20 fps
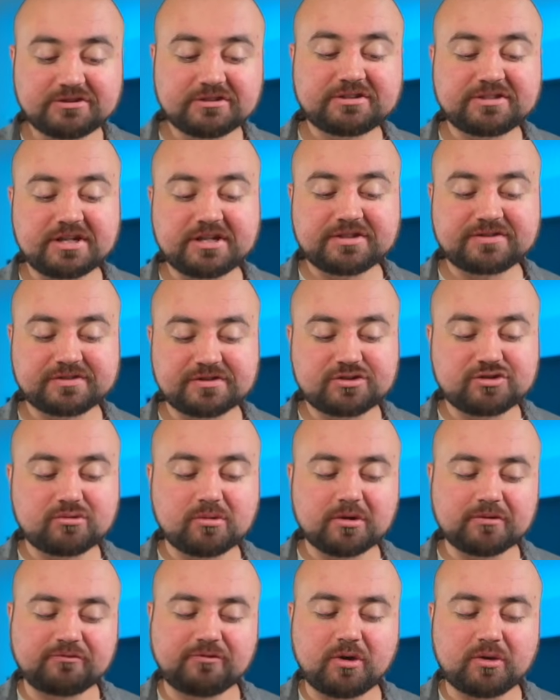will take us into
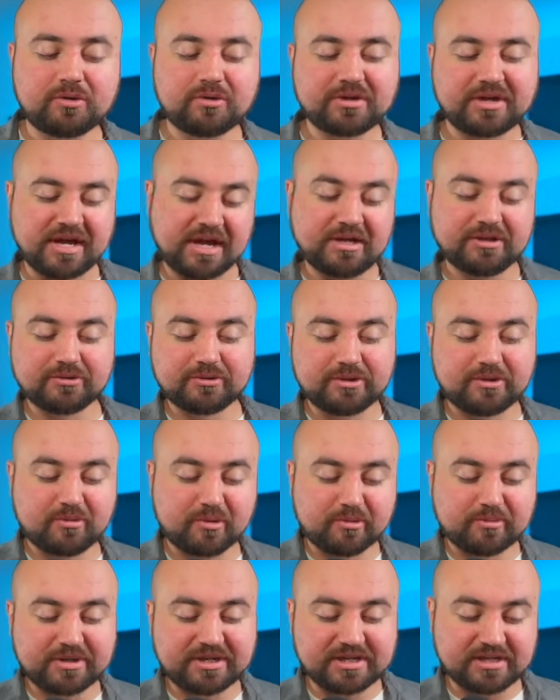our photo gallery
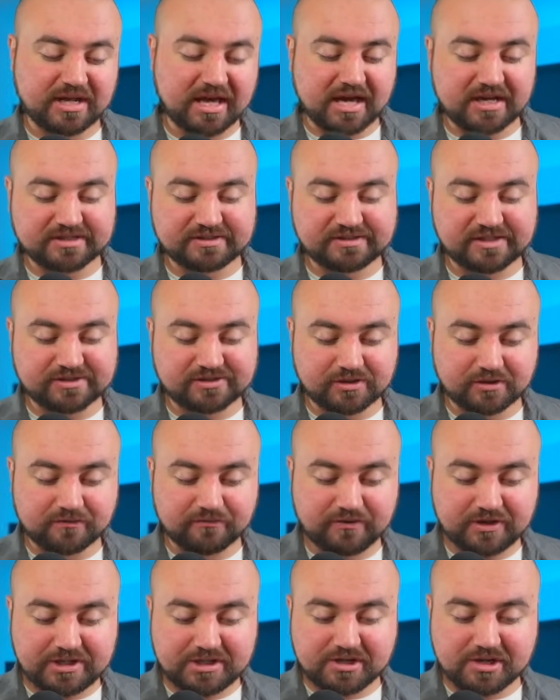where we can access our
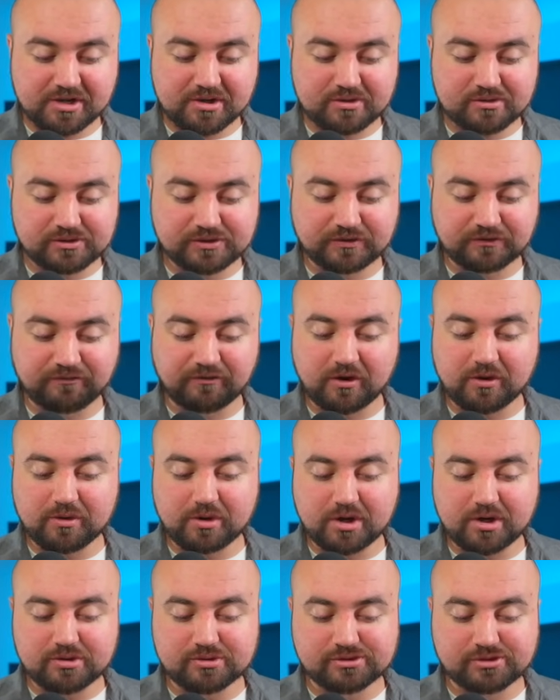videos,
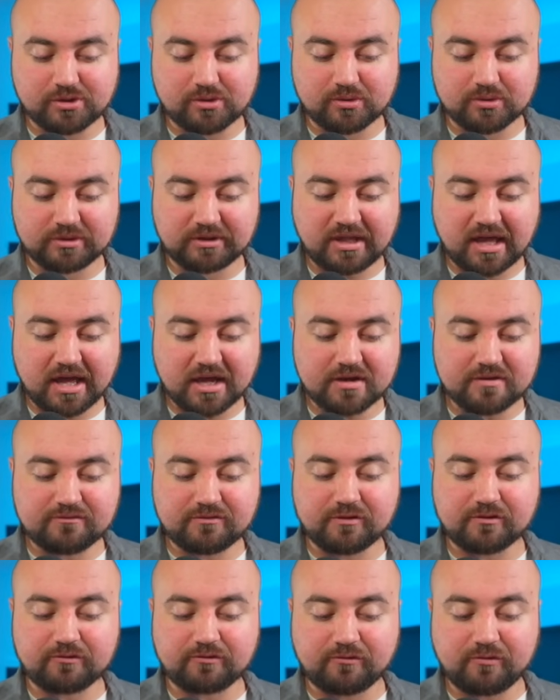photos, or live
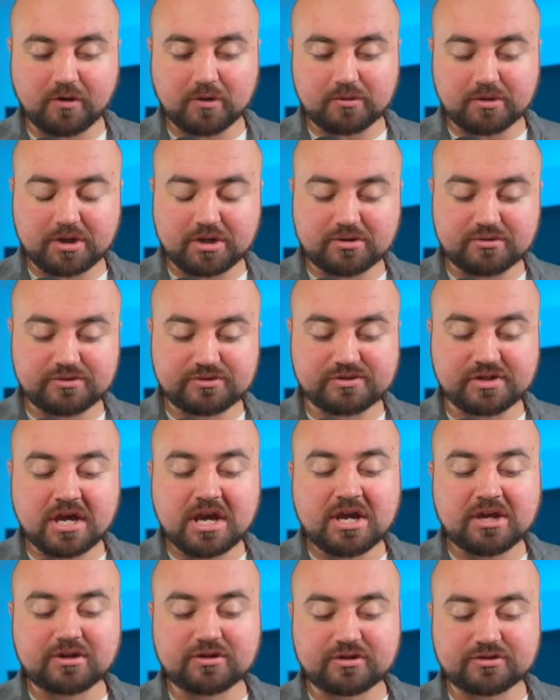photos.
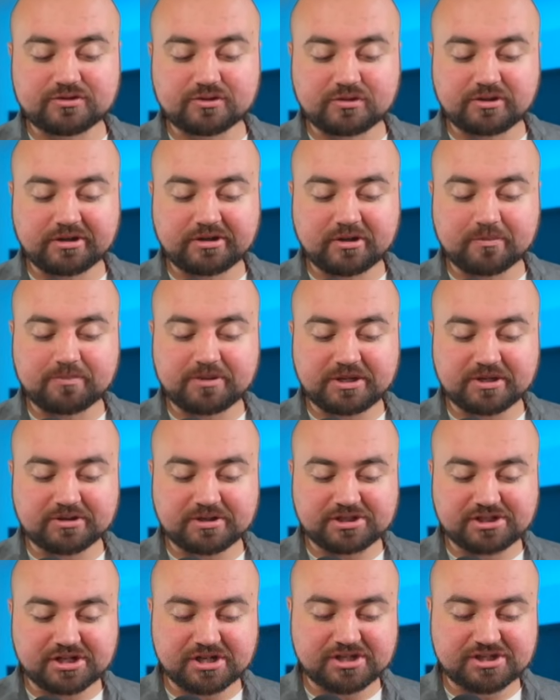You can also click up here to
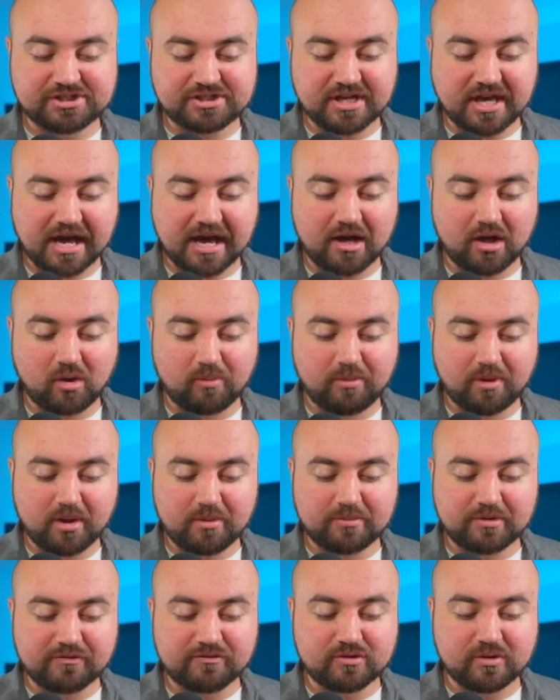change the
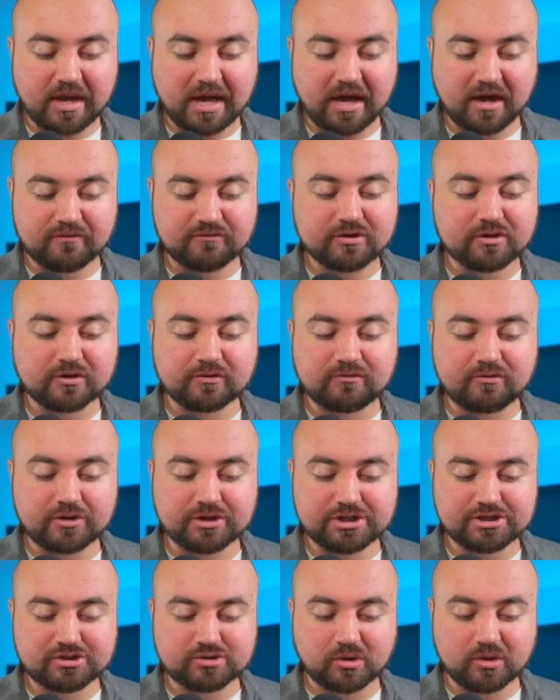album if you have your
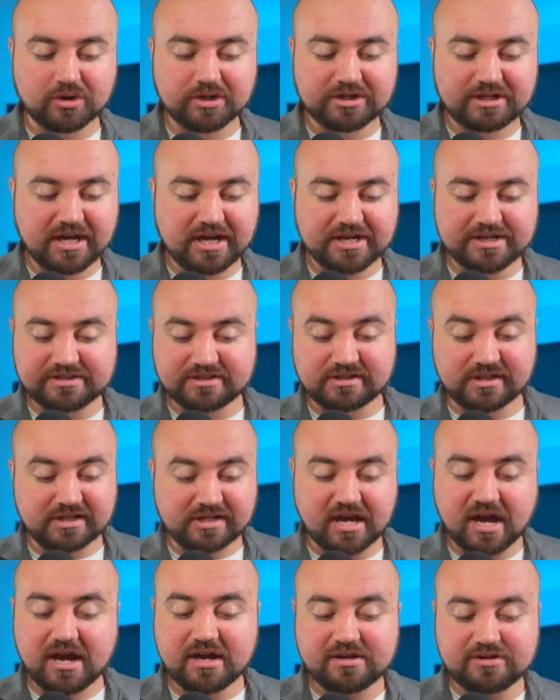footage organized,
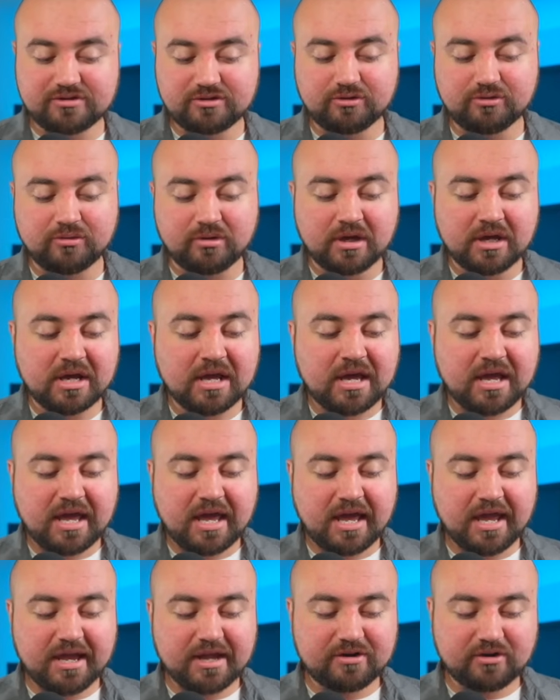like I do,
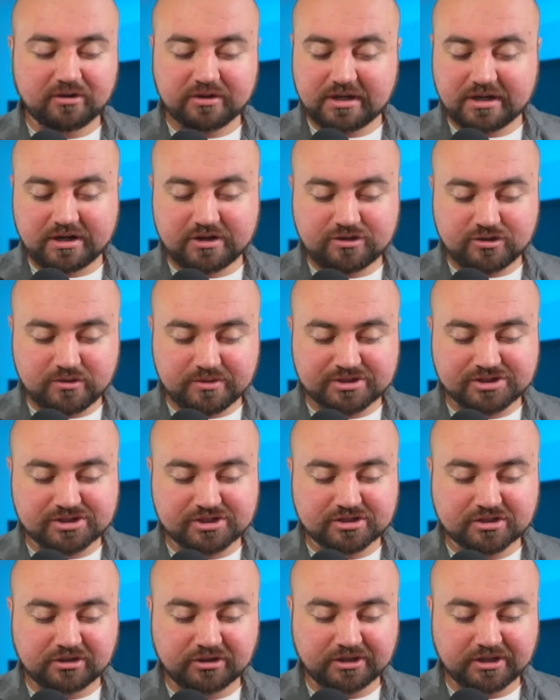and all you gotta do is
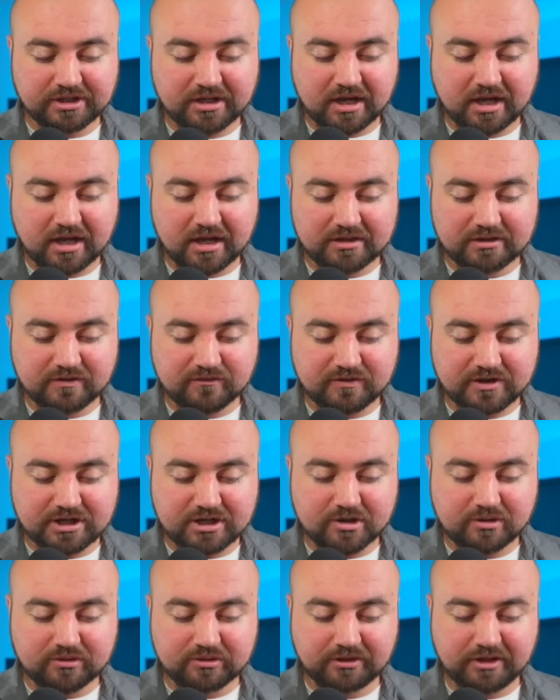just click on the
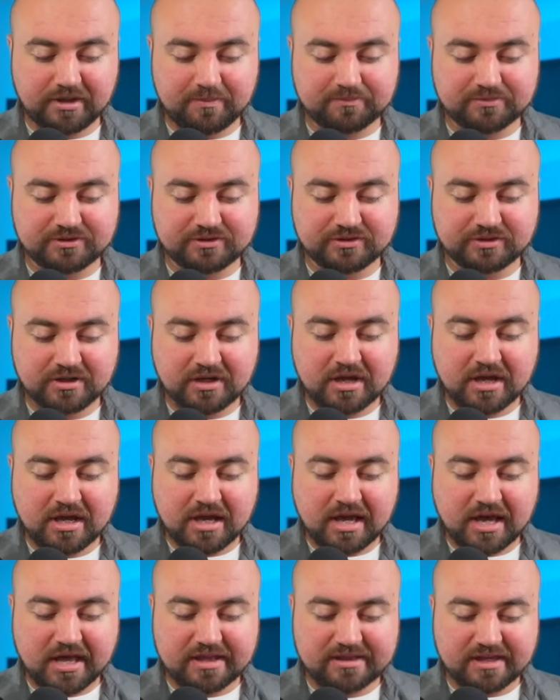video clips,
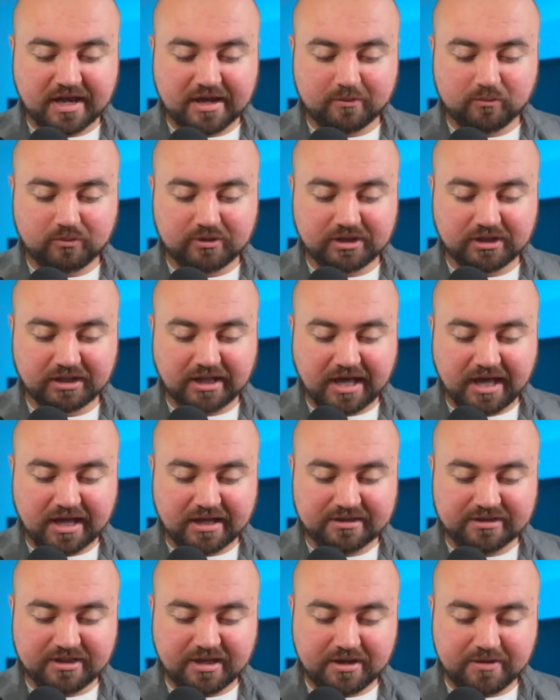and that will
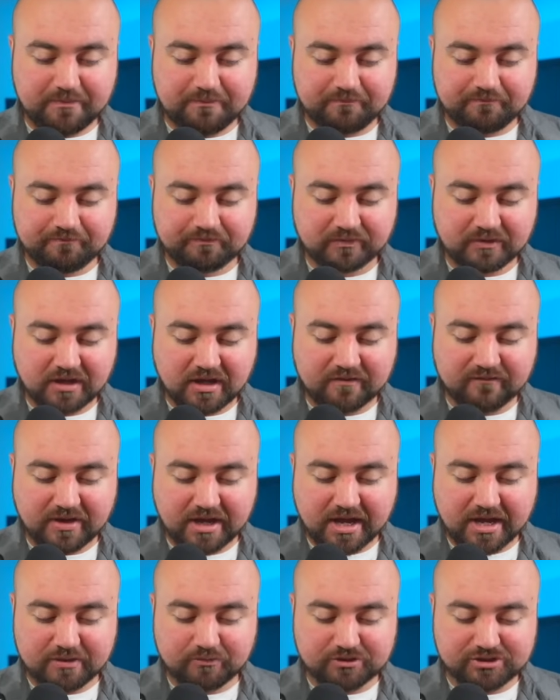add them. And
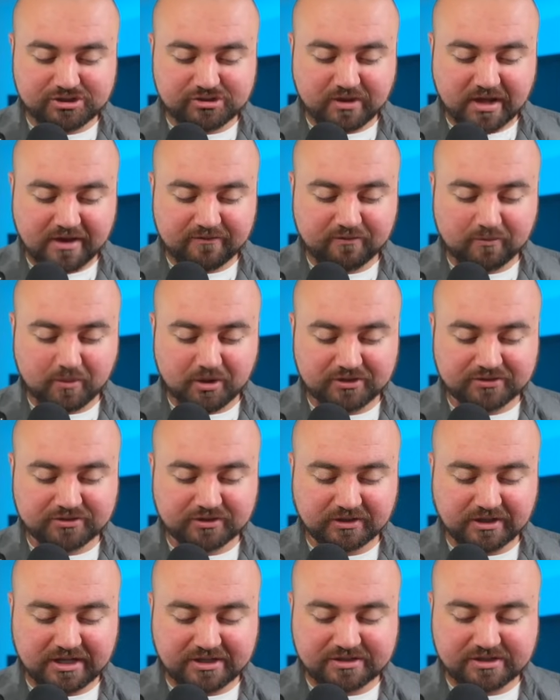then once you have them all
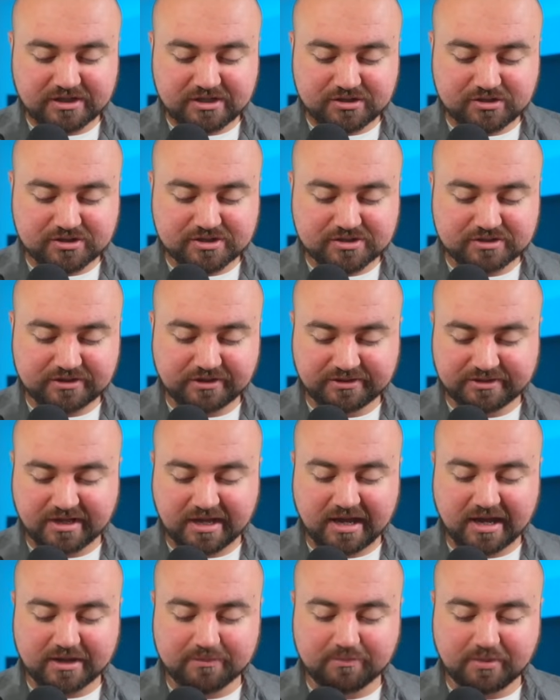selected, you just click the
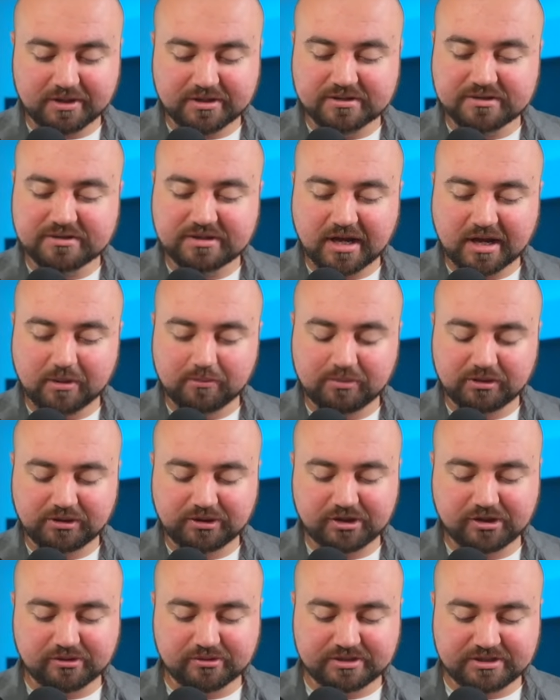add button down
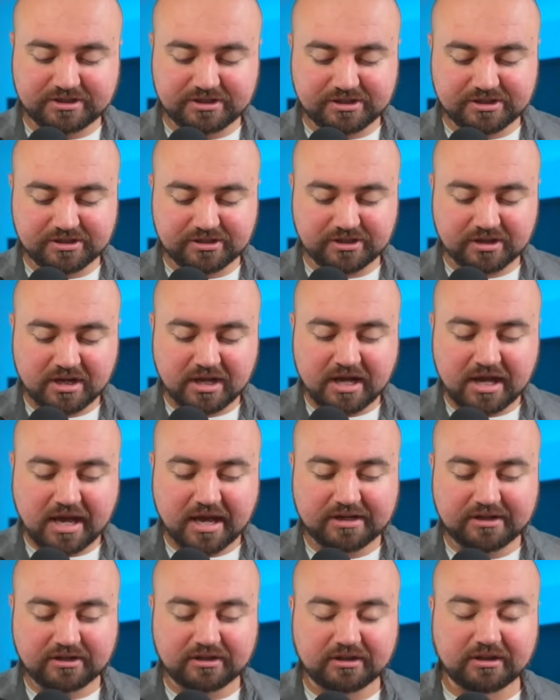below here,
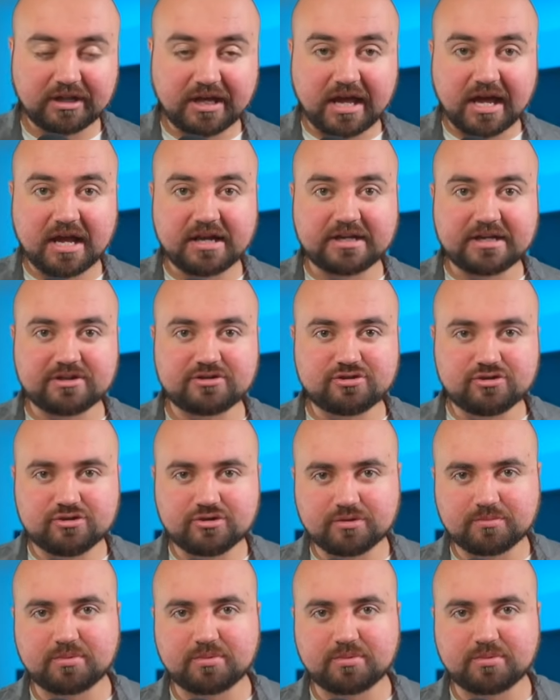and it'll add it to your